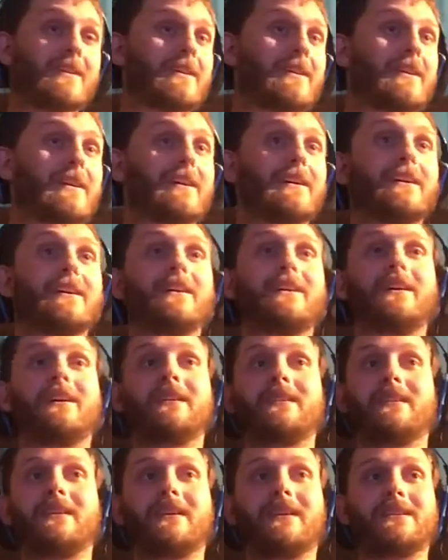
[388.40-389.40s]

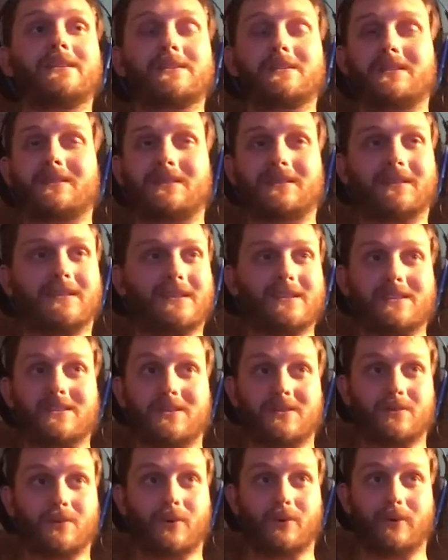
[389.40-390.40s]
And that's
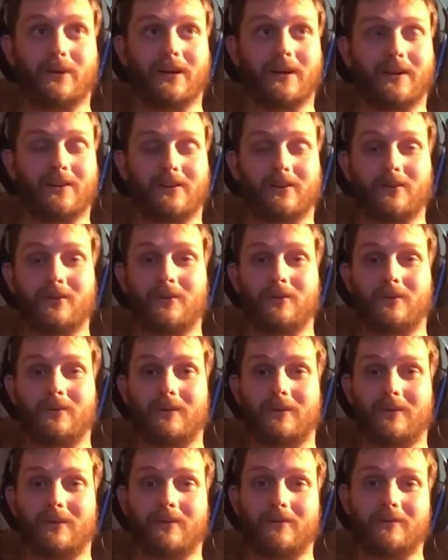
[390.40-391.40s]
just what we gotta do,
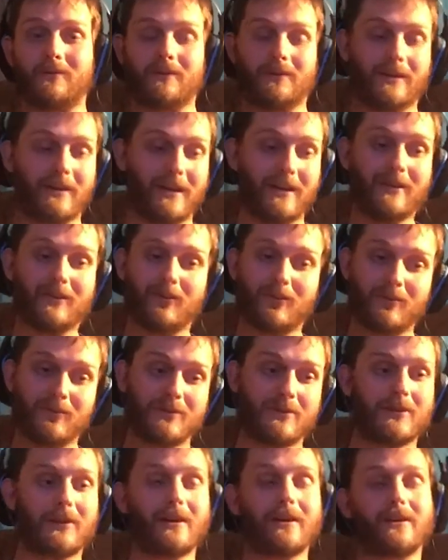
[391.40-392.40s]
You gotta do what you
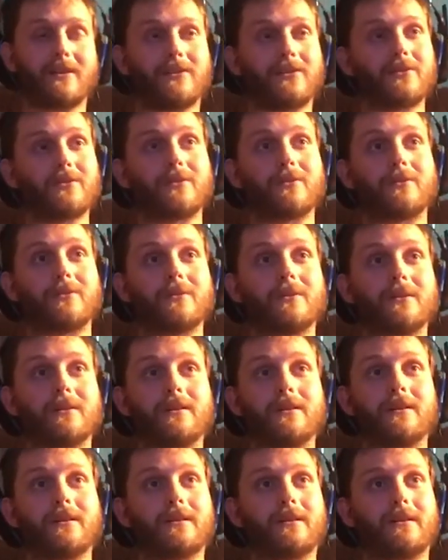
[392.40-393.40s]
gotta do.
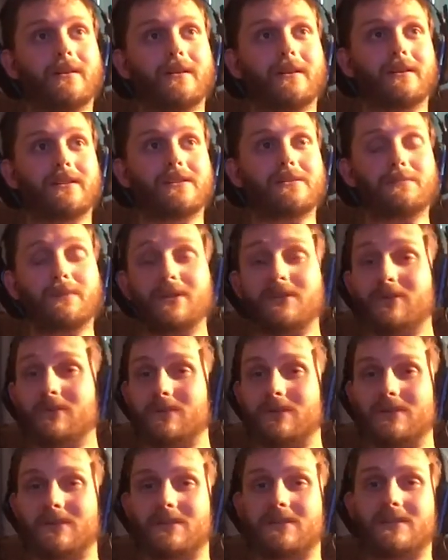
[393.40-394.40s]
And especially
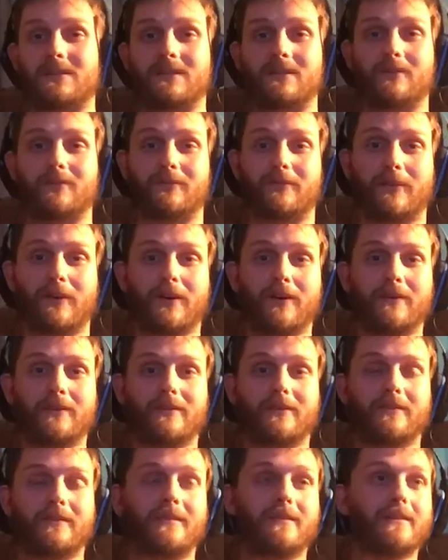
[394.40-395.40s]
as a single
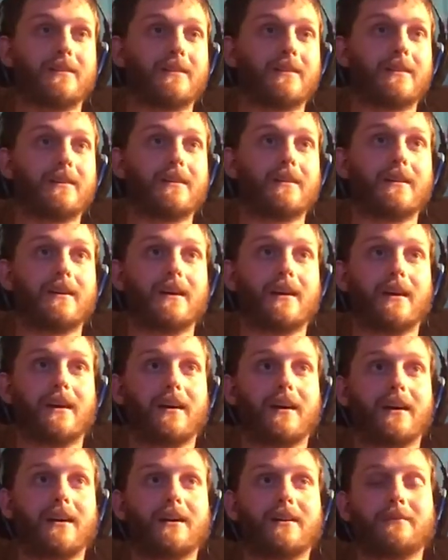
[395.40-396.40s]
father,
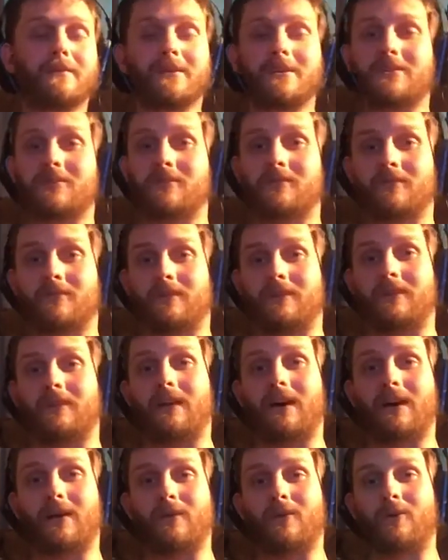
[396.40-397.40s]
I gotta make sure that
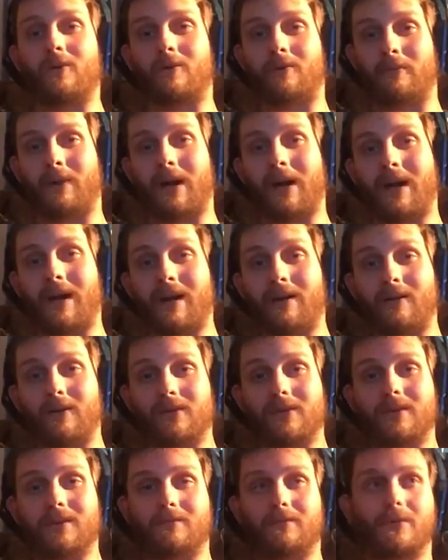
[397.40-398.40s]
not only am I
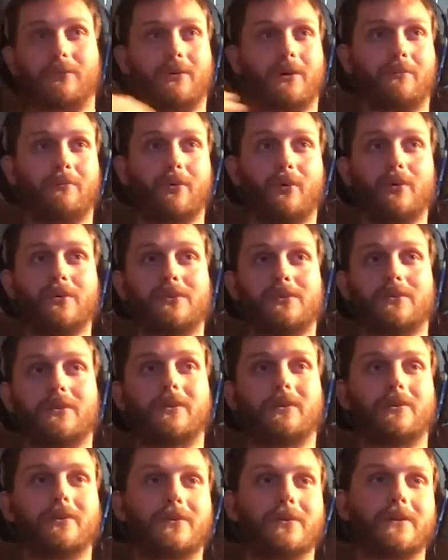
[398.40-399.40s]
healthy, but my boys are
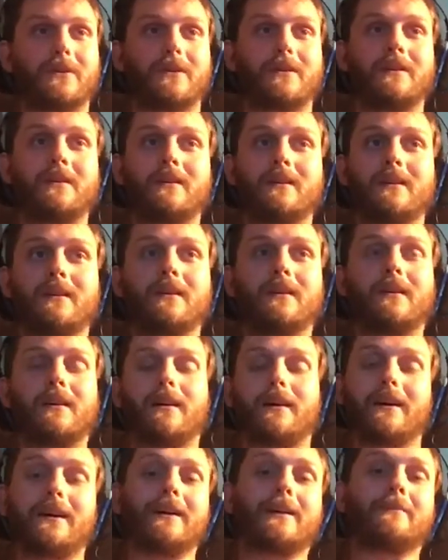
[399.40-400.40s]
healthy.
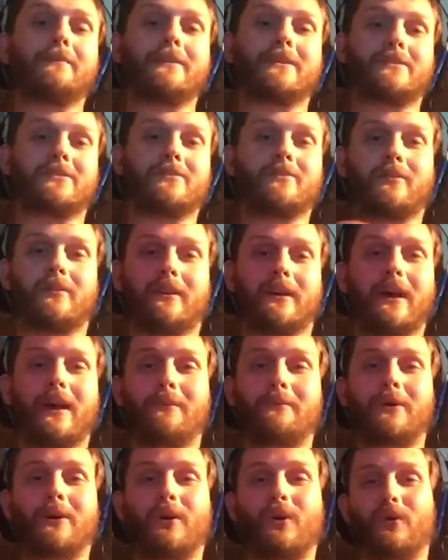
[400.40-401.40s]
I gotta make sure that I'm
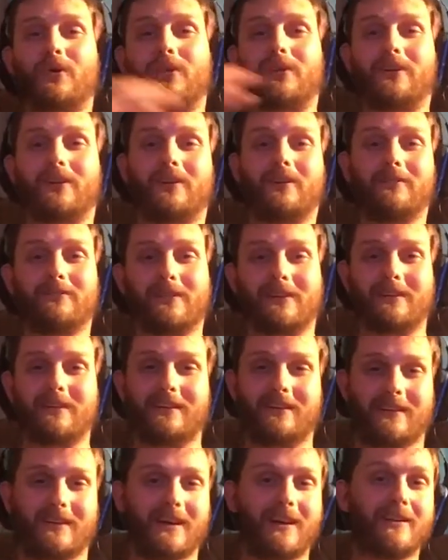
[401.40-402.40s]
healthy enough to
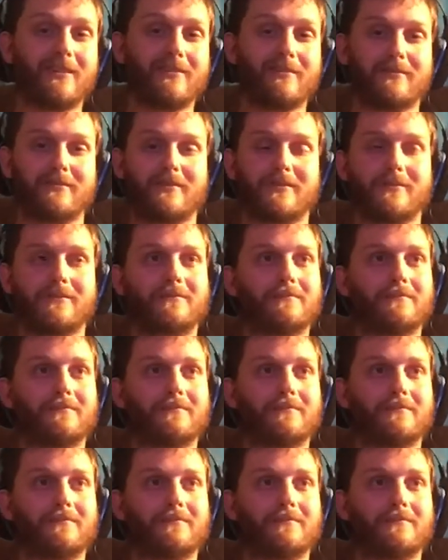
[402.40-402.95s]
take care of them.